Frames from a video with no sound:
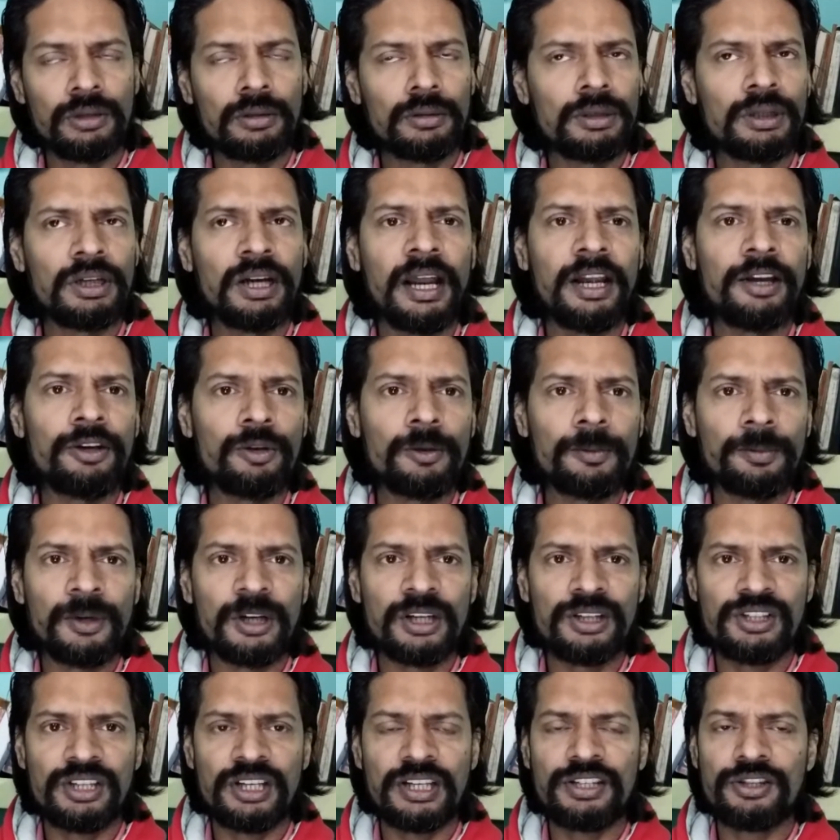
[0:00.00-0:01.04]
try to
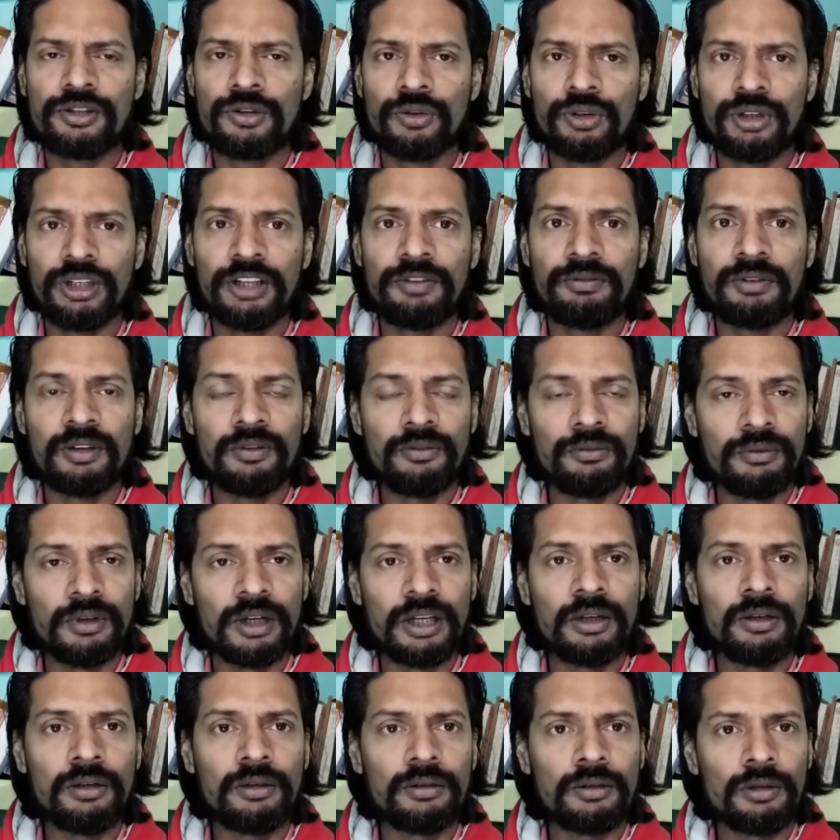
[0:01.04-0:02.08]
purchase not even
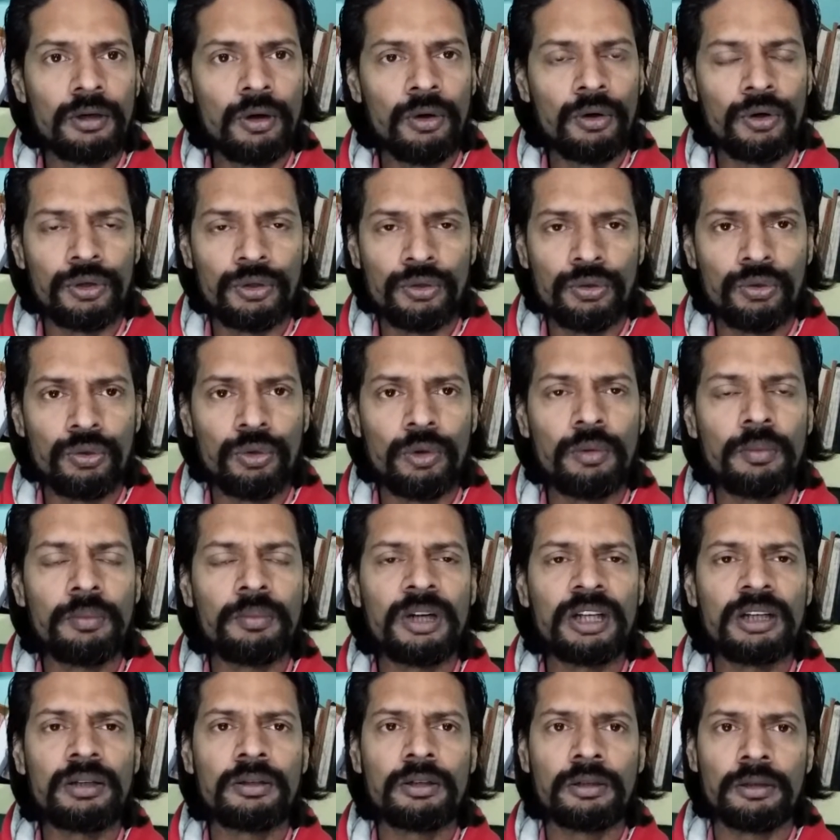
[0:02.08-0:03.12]
one or two
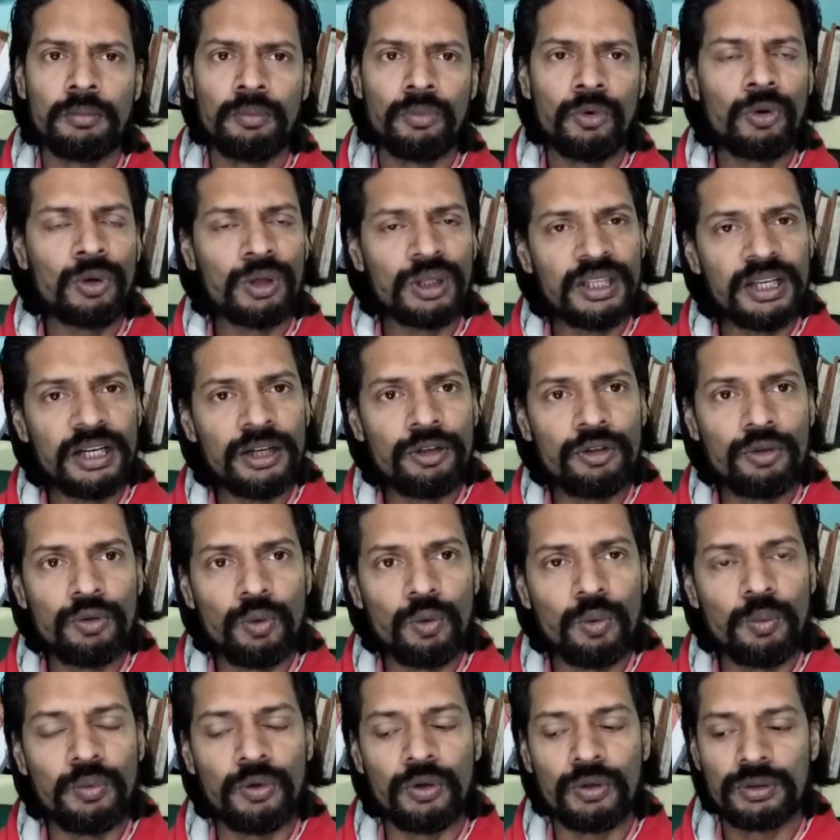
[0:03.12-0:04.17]
but more than two
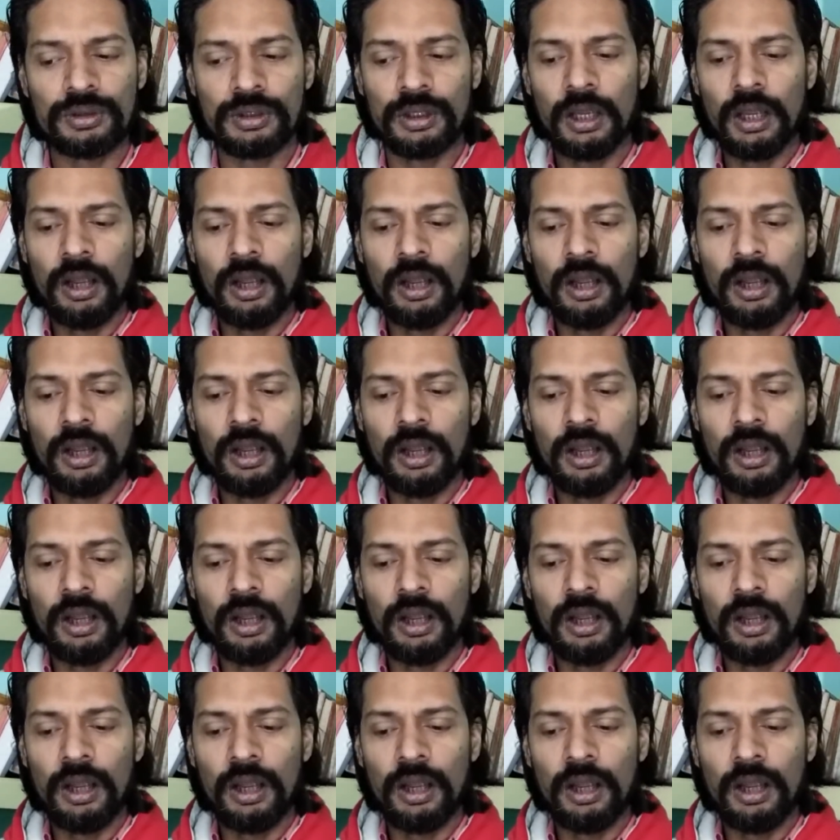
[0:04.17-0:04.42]
books.